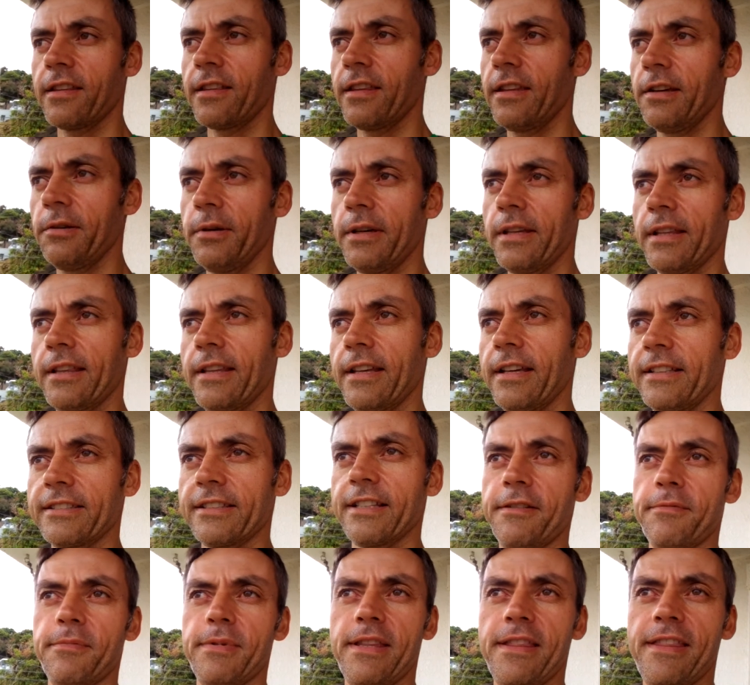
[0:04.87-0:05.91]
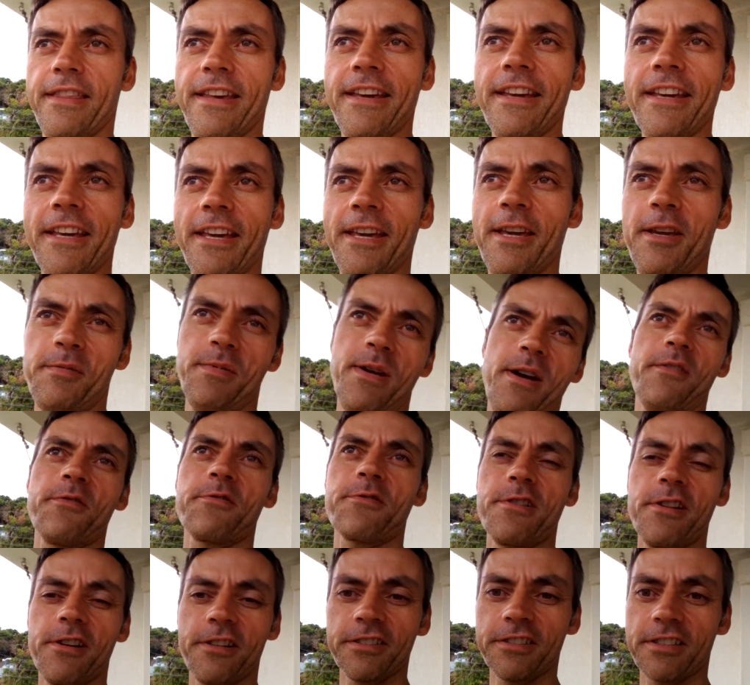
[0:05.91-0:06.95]
doing things I've been thinking about
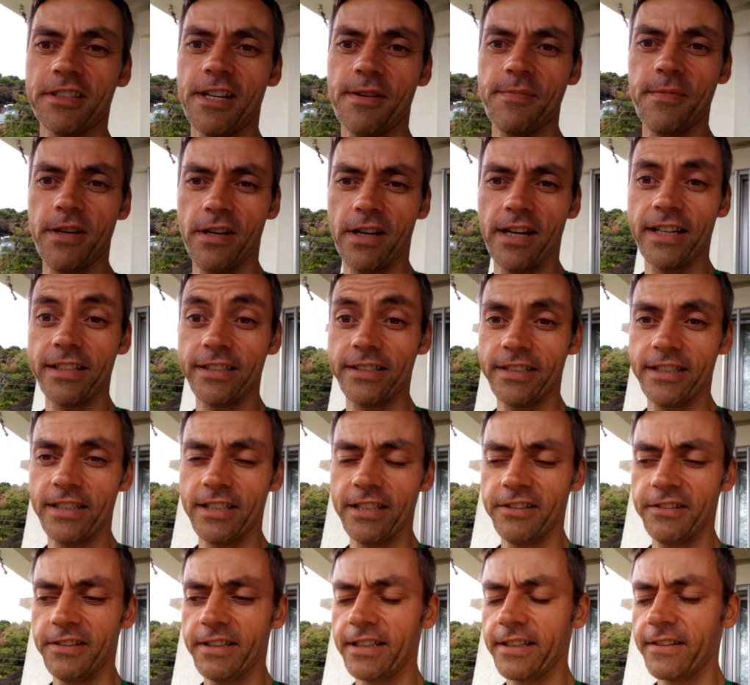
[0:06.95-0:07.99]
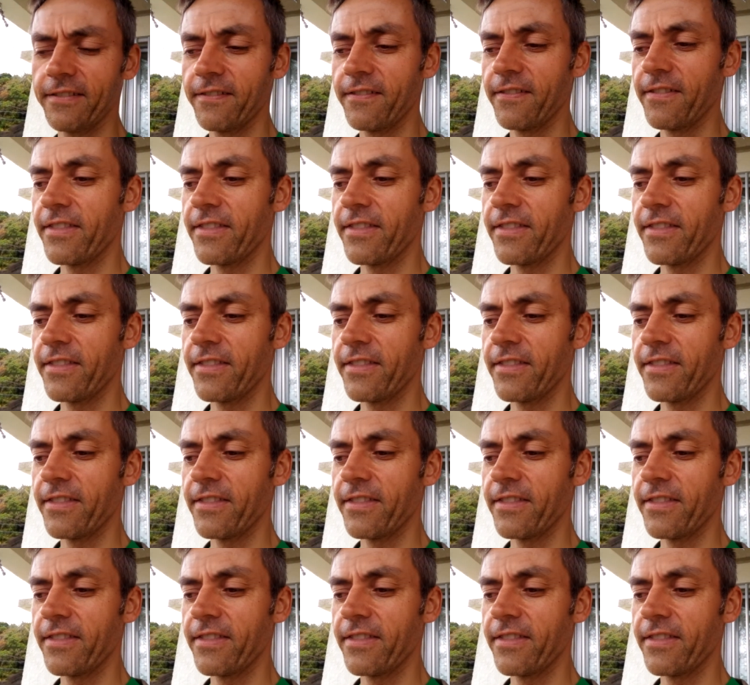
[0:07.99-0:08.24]
for a long time and not actually doing.